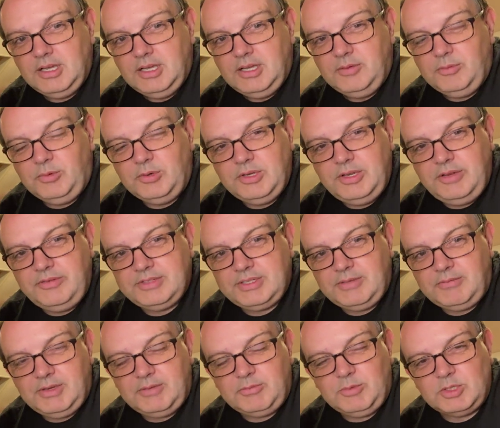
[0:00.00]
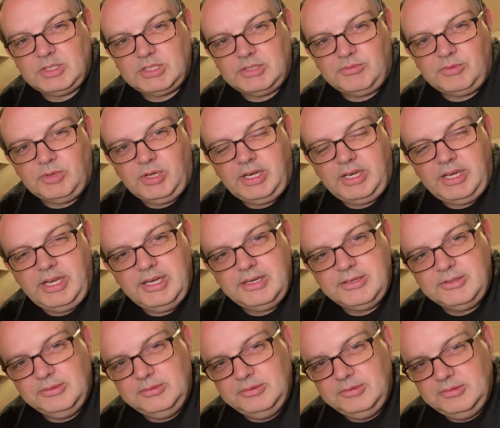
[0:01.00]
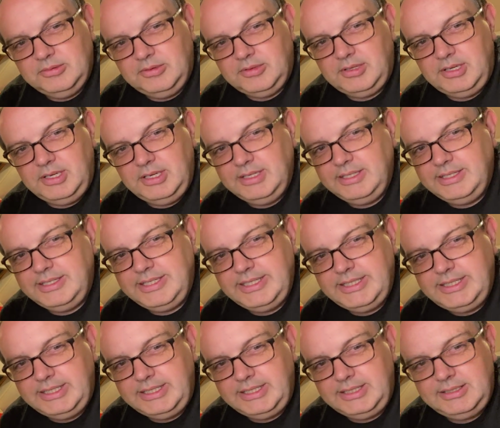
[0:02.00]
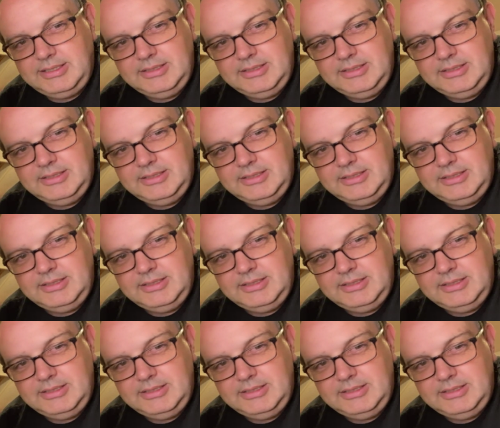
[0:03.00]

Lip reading: Well, if someone wants to write a Heckle ditty,